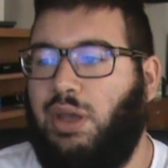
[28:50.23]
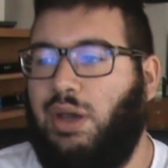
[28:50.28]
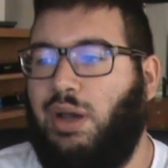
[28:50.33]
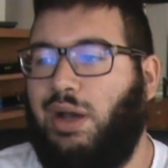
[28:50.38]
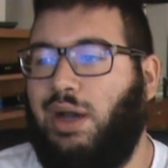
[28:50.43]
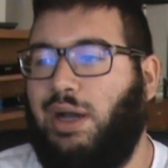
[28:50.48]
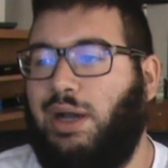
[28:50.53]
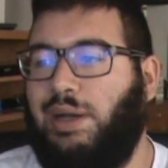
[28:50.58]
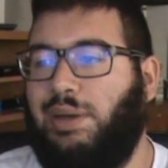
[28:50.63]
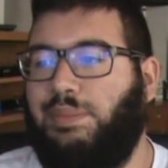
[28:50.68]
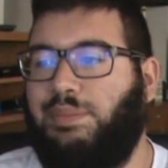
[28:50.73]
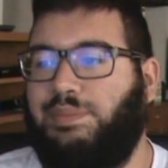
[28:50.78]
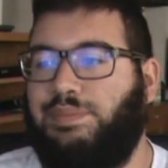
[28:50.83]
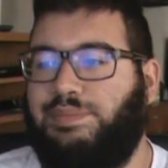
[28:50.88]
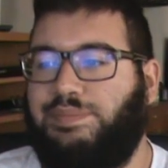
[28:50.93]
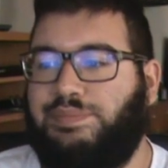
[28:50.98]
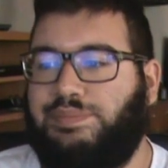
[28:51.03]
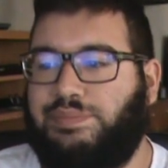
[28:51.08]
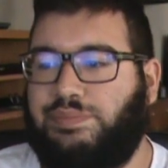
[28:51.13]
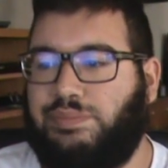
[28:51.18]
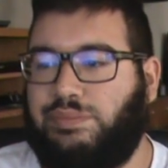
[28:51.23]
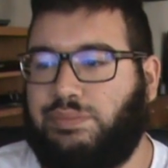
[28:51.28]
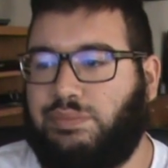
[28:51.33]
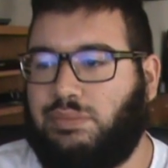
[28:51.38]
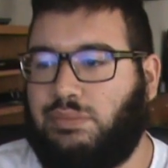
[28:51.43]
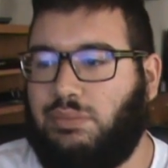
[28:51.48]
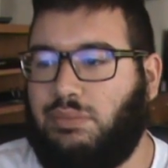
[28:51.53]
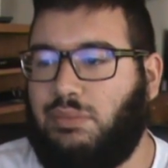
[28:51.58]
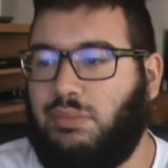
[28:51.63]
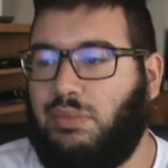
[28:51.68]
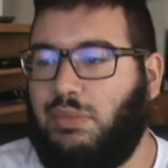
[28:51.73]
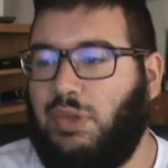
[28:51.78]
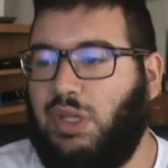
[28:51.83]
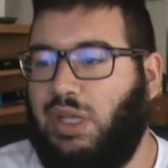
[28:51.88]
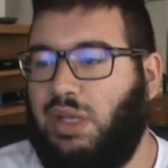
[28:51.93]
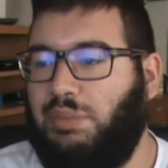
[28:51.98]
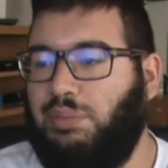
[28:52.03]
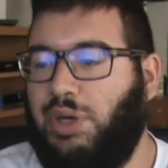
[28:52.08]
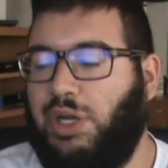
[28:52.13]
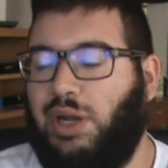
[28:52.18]

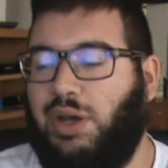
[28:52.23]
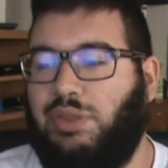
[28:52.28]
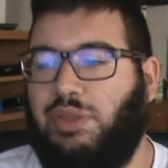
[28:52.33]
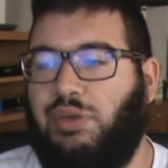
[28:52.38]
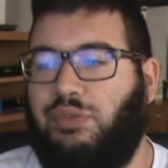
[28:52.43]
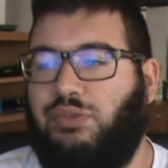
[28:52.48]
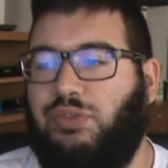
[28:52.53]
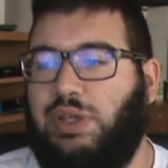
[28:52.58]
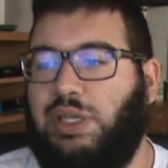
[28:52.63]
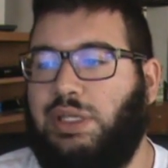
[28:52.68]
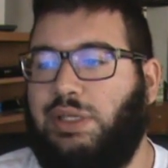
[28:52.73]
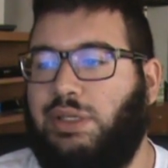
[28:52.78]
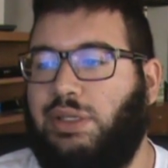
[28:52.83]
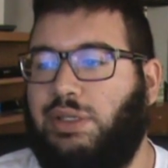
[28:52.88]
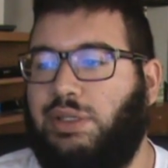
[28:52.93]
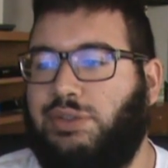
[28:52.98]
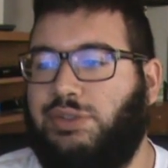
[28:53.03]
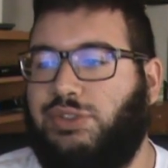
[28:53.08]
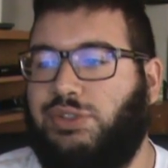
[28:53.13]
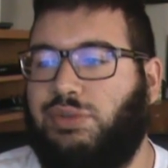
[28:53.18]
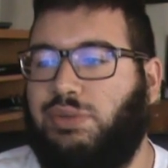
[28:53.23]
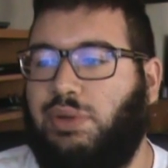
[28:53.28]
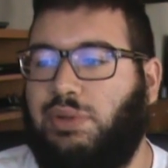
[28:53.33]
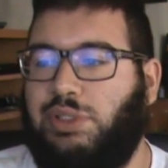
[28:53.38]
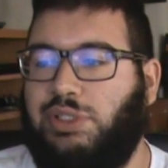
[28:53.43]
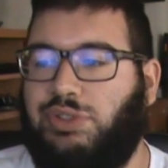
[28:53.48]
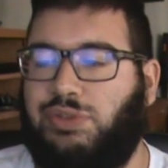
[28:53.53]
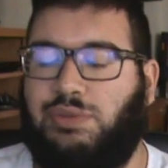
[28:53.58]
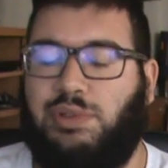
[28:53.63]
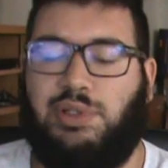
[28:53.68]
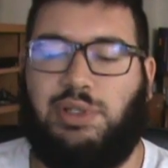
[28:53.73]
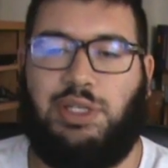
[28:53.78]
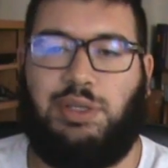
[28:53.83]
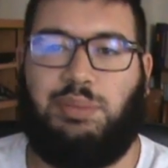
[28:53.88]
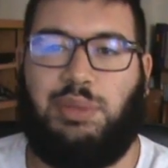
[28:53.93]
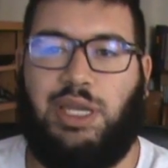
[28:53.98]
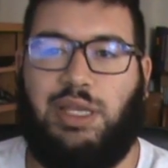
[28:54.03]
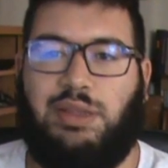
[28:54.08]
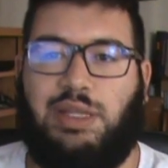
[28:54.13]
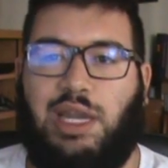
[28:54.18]
But on the feet, Cerrone's really
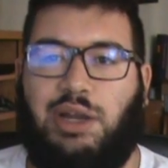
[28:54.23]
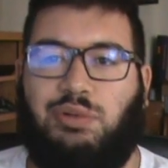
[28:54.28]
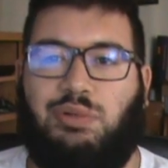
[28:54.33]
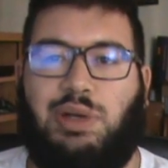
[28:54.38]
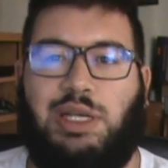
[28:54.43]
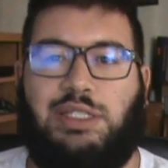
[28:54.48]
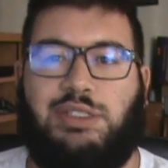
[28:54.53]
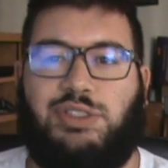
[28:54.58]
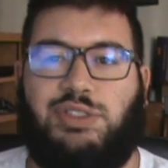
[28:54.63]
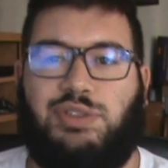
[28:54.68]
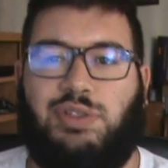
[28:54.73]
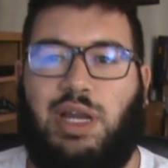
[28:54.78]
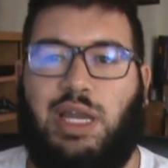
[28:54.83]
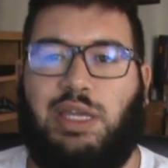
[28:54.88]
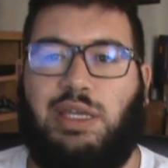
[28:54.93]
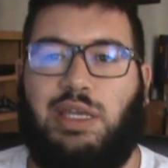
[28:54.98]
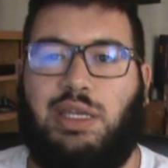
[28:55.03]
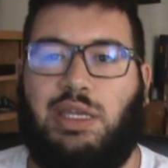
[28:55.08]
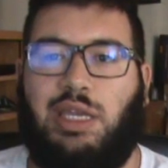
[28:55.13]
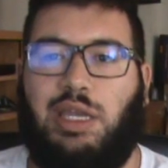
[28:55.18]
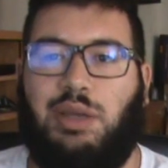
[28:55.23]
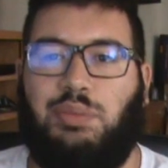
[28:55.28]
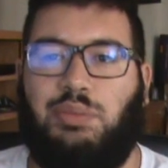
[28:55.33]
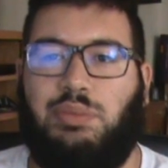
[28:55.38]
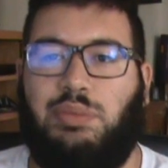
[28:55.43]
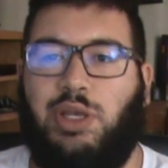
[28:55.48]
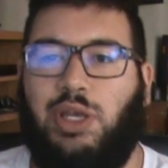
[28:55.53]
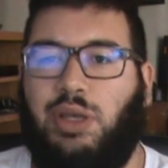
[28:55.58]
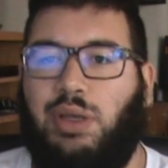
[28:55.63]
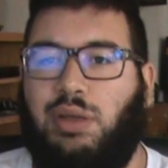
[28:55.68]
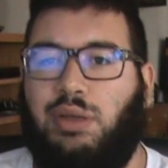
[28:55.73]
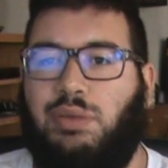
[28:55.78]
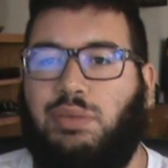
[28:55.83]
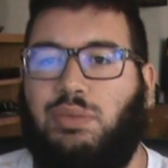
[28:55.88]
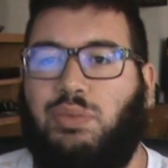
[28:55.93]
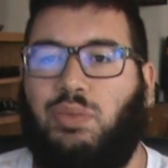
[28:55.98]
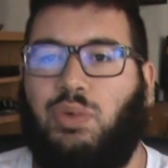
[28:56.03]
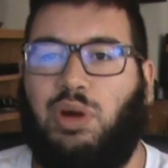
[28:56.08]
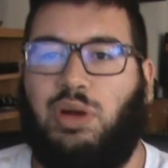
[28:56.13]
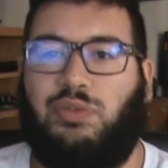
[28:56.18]
made that range striking game
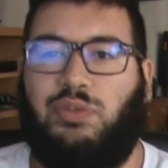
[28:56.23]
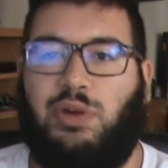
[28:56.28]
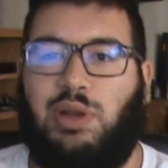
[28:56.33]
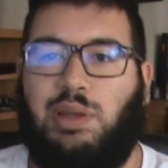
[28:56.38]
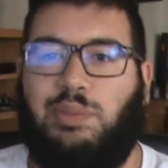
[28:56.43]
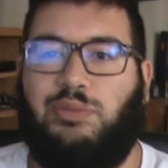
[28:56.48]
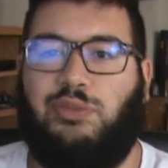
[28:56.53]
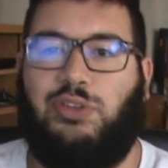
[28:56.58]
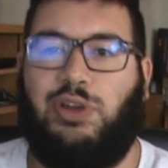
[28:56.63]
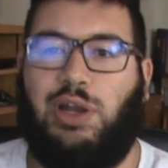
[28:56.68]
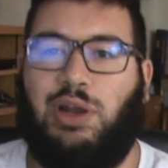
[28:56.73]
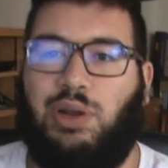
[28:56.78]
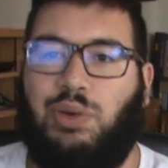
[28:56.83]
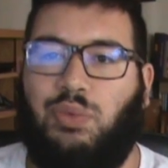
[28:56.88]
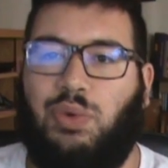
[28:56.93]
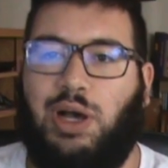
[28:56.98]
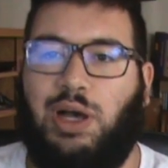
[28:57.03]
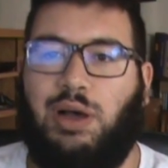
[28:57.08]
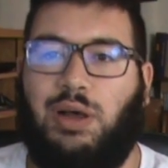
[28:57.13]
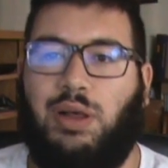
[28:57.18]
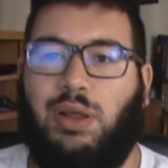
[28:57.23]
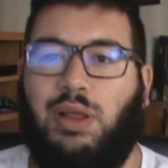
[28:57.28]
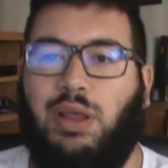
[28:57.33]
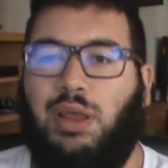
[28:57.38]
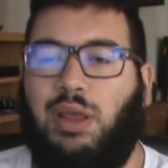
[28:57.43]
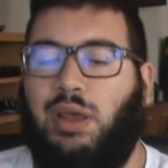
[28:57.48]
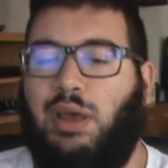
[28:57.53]
work for him very well.